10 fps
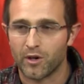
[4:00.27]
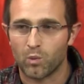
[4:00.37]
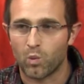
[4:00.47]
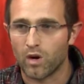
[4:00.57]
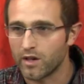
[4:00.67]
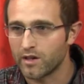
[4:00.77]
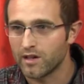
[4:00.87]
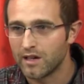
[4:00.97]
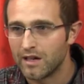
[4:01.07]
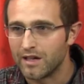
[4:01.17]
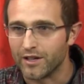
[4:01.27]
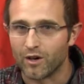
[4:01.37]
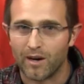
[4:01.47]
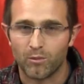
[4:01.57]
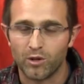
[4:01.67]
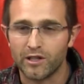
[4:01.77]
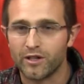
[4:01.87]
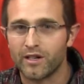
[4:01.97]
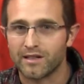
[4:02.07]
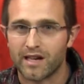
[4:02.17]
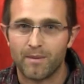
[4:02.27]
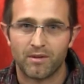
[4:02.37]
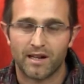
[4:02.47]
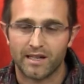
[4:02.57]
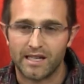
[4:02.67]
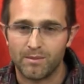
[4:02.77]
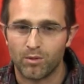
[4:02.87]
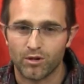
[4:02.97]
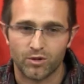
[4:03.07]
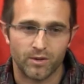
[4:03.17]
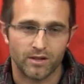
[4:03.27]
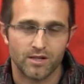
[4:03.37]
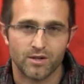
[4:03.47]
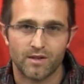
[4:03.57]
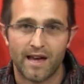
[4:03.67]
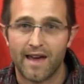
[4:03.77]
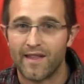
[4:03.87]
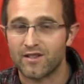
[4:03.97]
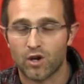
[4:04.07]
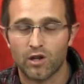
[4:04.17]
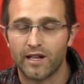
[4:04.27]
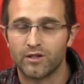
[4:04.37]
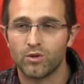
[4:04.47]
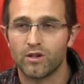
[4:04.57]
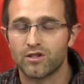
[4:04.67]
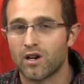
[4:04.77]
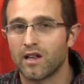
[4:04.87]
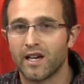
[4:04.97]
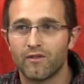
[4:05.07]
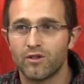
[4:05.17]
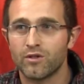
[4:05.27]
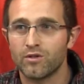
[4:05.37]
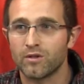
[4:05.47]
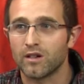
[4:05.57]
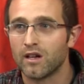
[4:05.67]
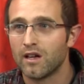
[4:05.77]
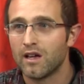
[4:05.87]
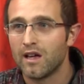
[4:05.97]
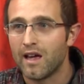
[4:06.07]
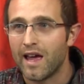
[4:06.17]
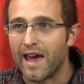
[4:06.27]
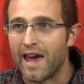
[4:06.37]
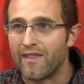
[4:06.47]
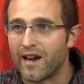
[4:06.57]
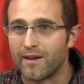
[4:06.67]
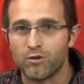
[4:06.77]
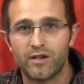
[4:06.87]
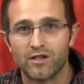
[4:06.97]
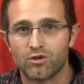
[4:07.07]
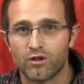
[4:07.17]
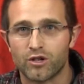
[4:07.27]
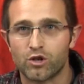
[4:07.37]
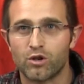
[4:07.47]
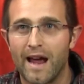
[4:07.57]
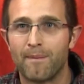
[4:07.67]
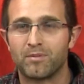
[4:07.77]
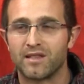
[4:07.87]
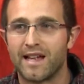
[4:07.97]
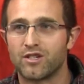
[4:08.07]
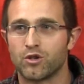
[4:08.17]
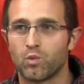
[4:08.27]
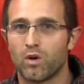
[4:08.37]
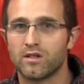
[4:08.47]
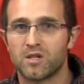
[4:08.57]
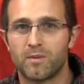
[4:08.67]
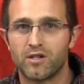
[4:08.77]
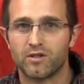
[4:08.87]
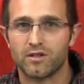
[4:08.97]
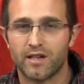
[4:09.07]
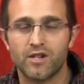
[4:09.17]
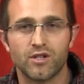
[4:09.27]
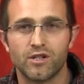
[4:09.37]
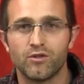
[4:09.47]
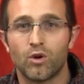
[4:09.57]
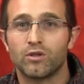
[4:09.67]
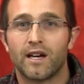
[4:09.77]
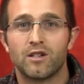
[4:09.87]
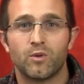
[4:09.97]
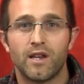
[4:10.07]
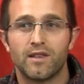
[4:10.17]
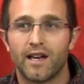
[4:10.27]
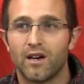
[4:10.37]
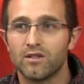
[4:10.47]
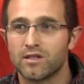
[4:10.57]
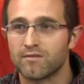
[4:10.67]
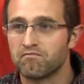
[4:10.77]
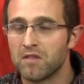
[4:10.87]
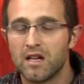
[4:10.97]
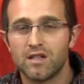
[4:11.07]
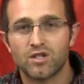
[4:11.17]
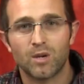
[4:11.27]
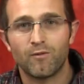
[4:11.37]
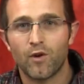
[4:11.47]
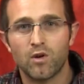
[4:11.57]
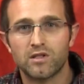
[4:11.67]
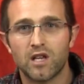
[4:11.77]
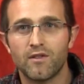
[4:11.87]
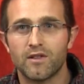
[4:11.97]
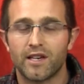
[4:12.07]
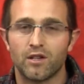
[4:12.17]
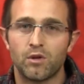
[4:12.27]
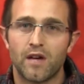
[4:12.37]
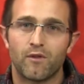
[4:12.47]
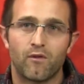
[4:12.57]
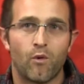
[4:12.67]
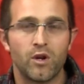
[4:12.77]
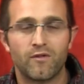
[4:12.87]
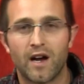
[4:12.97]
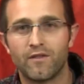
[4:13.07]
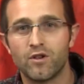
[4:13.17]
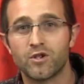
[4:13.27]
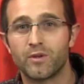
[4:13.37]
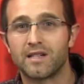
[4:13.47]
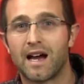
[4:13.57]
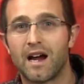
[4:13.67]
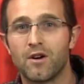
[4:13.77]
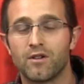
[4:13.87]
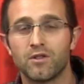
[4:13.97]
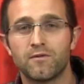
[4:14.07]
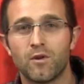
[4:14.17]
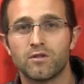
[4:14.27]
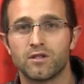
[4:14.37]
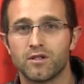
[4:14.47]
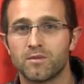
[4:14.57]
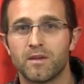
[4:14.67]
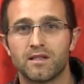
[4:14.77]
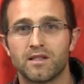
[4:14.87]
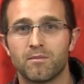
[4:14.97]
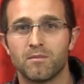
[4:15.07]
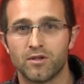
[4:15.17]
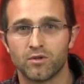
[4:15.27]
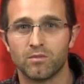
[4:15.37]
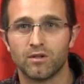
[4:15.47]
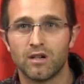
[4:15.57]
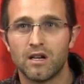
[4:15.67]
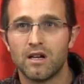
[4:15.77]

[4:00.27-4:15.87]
their one, I'm really good at typing on a keyboard doing this or that, and that's all I do, and it's all I ever do. And then you get sort of trapped, and that's your one specialization. You don't know how to do anything else. And some folks love it. They can do that for 45 years and retire. And other folks, it just makes them miserable.